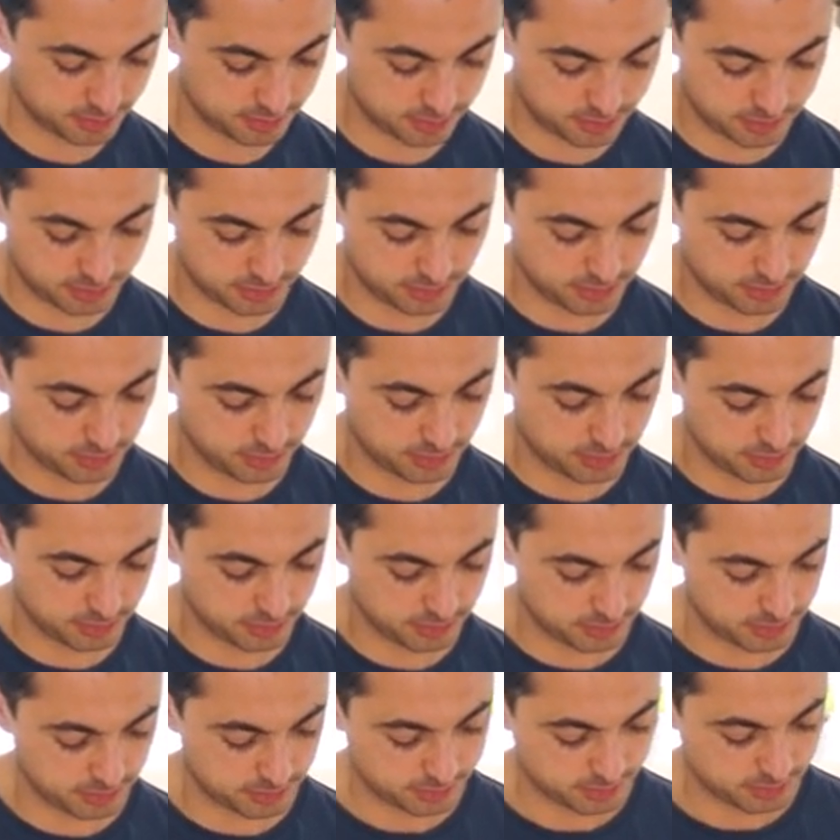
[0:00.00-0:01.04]

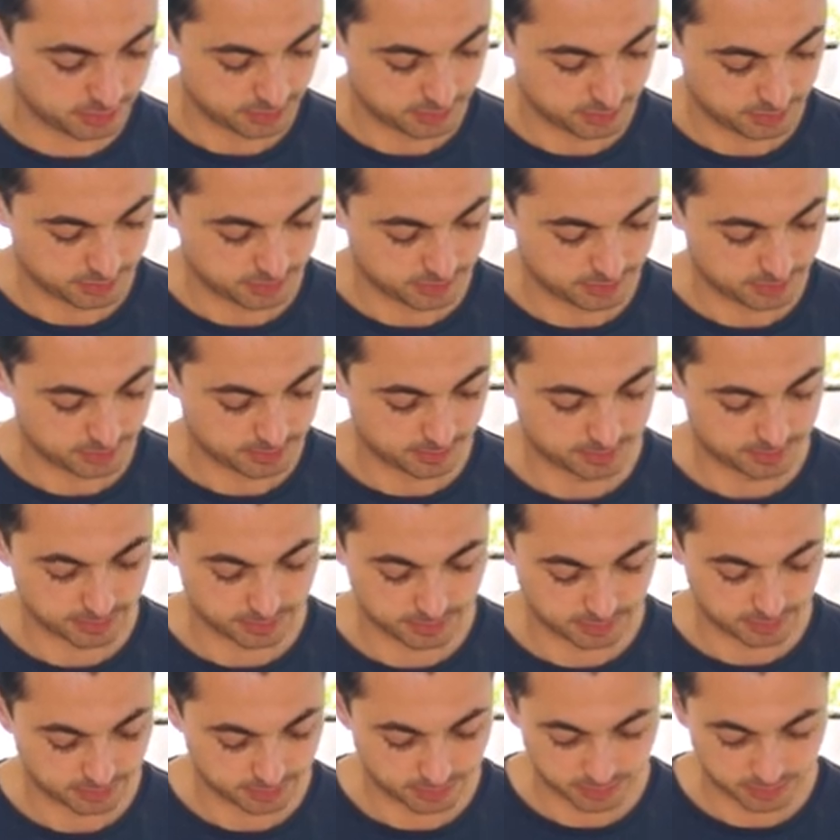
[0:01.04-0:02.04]
(no one is talking)